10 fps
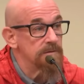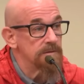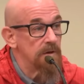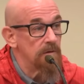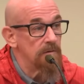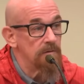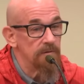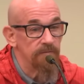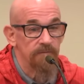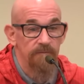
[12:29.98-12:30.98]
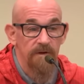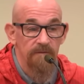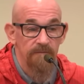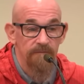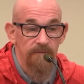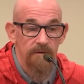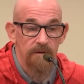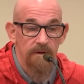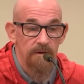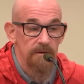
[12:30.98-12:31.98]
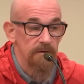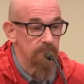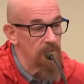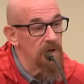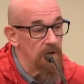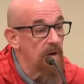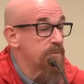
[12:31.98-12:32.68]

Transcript: So if a